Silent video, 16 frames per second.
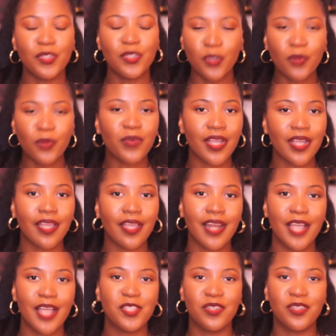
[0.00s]
you'll
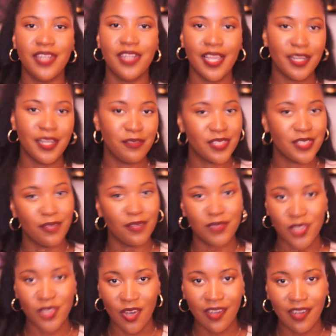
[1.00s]
recognize your negative
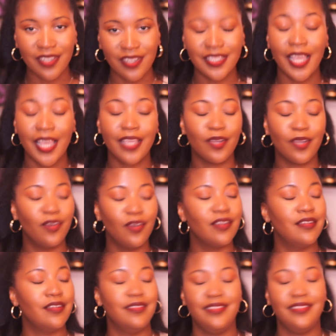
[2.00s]
self-talk. Like,
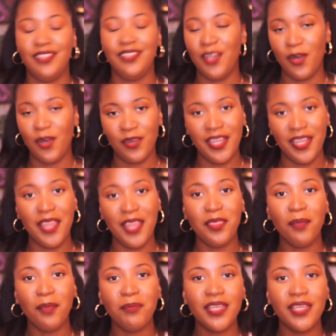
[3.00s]
y'all,
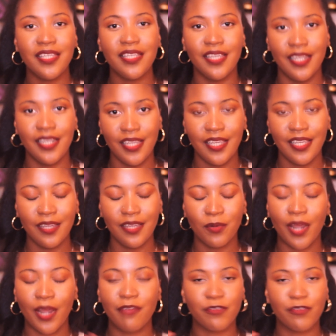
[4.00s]
in the beginning,
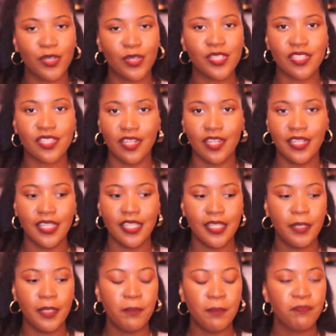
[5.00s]
when I first
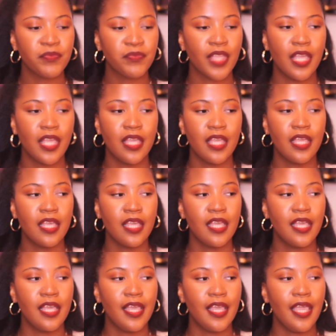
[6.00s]
started,
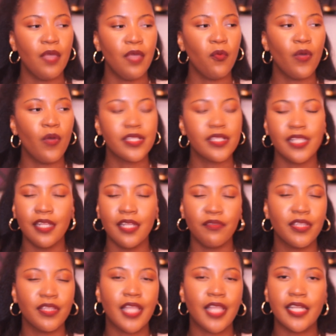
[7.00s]
it wasn't
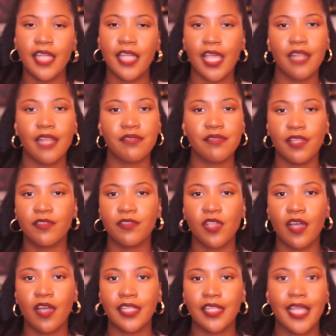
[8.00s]
even like negative
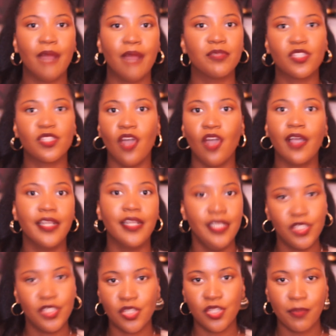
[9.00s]
self-talk, like I was talking
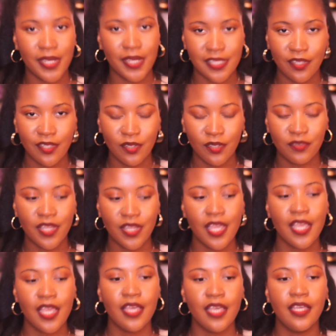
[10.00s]
ish to myself.
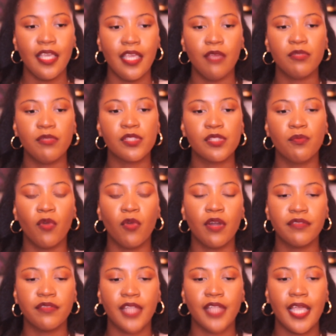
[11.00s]
It was
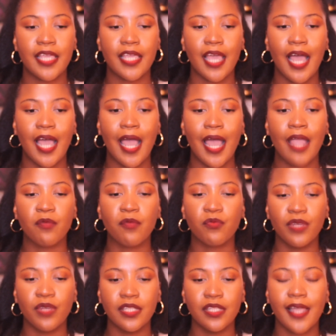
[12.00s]
more of like,
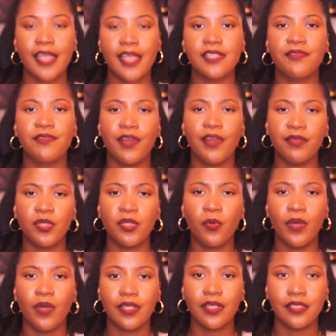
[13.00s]
I realized very
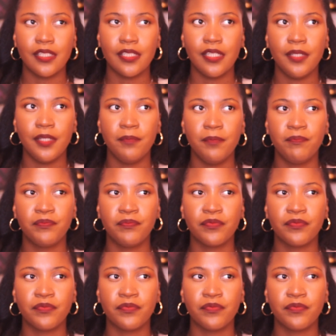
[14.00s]
quickly